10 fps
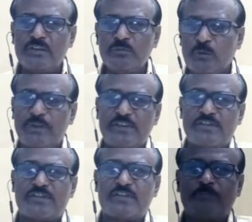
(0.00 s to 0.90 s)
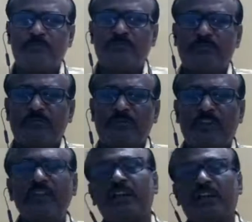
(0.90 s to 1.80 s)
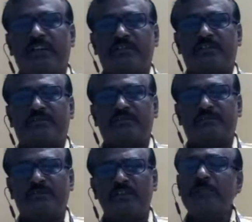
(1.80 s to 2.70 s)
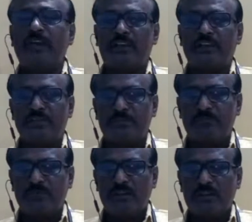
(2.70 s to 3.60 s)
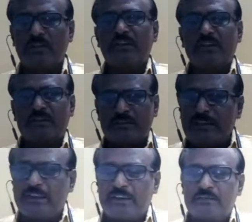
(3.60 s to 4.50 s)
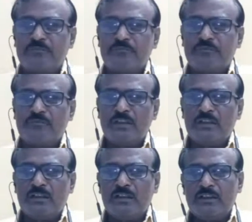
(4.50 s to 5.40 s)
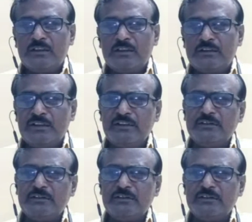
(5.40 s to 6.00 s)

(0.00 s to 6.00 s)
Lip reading: offense. He can arrest. He may arrest. Second, then